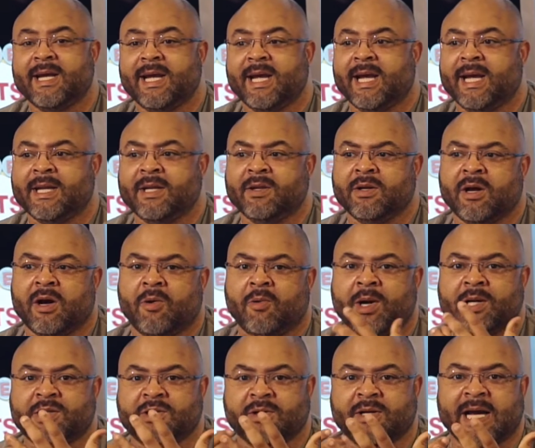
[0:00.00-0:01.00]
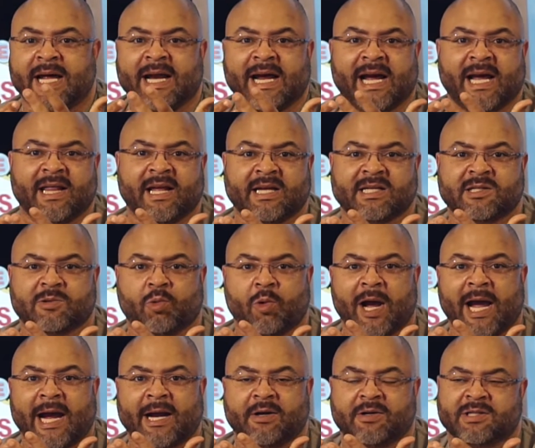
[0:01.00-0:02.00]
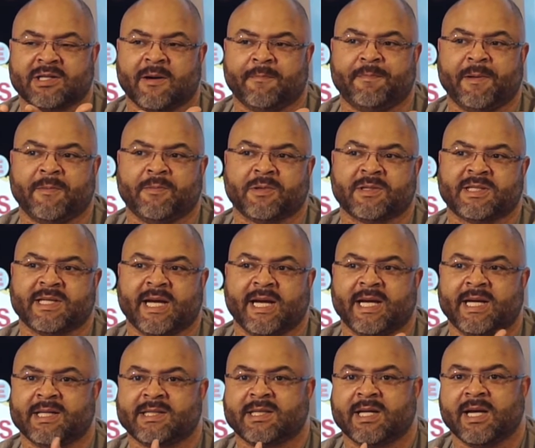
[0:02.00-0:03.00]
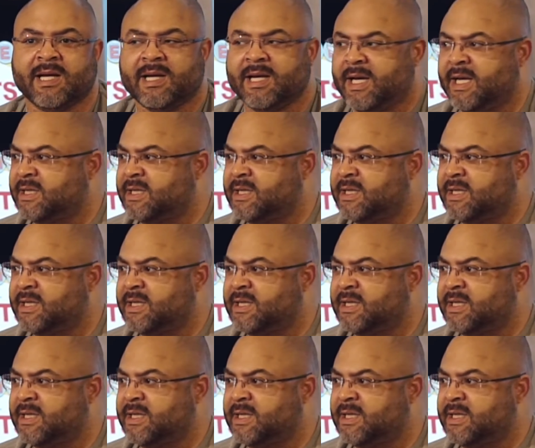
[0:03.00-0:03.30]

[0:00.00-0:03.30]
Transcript: And you know what? You got to have that swagger. Some people say yes, you do.